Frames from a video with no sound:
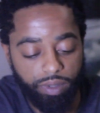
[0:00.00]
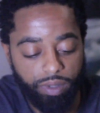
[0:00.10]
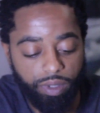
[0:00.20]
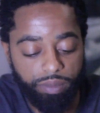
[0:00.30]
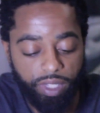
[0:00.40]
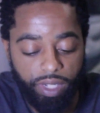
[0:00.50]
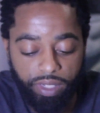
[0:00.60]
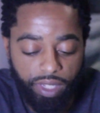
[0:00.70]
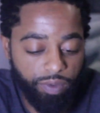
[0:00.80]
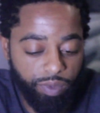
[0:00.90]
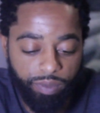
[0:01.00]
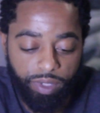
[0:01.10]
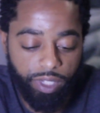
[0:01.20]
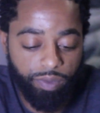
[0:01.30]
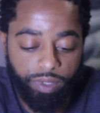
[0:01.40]
you know what I'm saying? They say
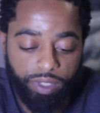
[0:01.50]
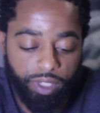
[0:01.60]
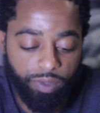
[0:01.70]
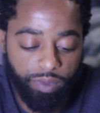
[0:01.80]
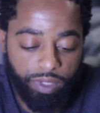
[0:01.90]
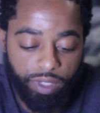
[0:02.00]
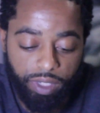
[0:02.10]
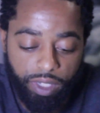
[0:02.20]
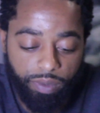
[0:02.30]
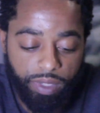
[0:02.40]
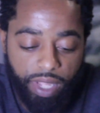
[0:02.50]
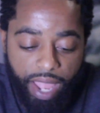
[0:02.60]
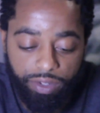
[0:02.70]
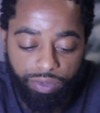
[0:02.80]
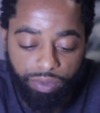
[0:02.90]
it was
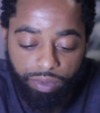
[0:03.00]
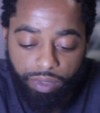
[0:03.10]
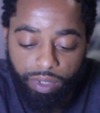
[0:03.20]
natural